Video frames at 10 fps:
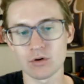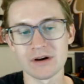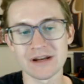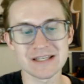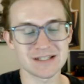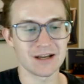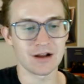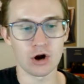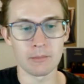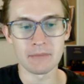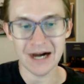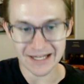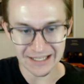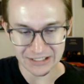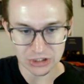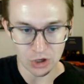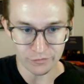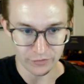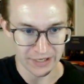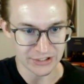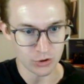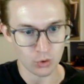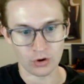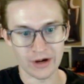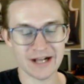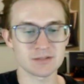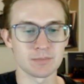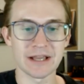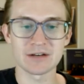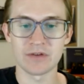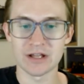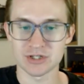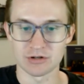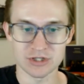or Nissan Armada and go find your next big adventure.